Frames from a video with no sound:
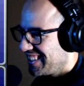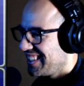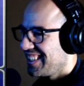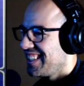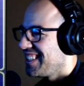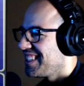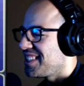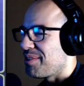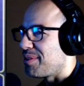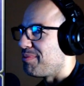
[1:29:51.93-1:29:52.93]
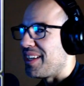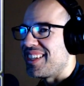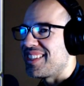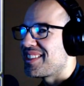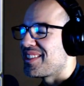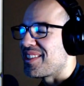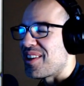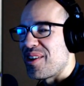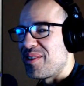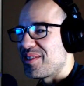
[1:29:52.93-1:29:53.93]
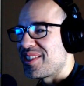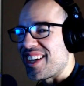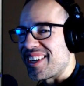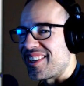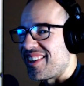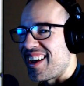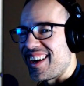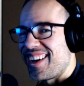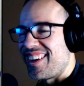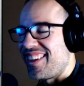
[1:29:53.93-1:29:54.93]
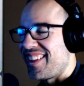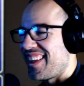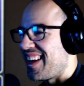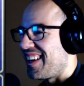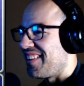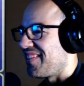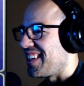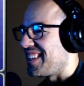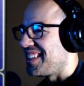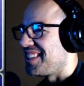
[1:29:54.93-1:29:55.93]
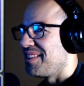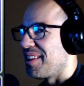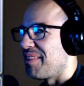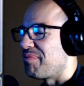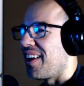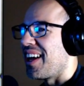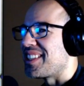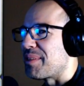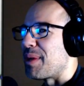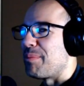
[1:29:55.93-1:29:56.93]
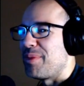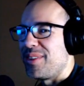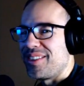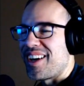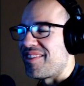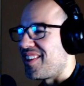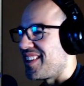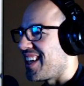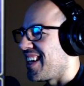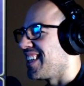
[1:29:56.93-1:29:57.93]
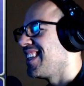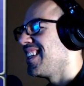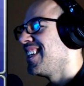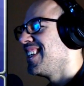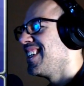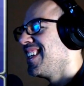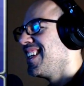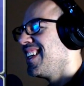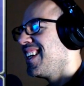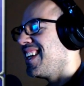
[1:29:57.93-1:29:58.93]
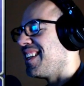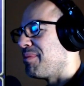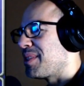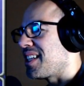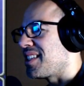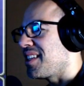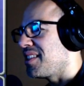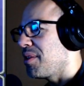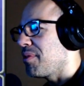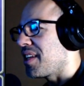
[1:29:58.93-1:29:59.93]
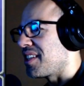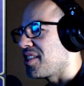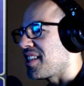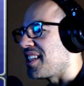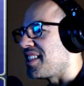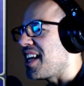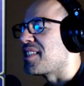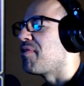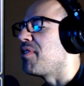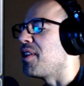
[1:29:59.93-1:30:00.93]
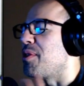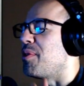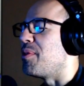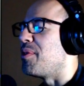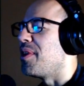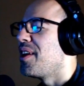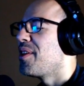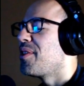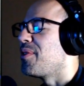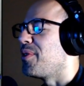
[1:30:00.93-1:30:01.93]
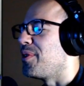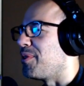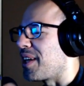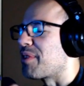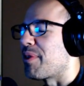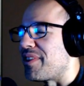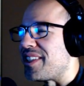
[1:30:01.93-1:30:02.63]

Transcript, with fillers: She would be so shaking her head at all that if I somehow pulled off all that. Aluma says, don't think, just let the dance flow through you like River Dance.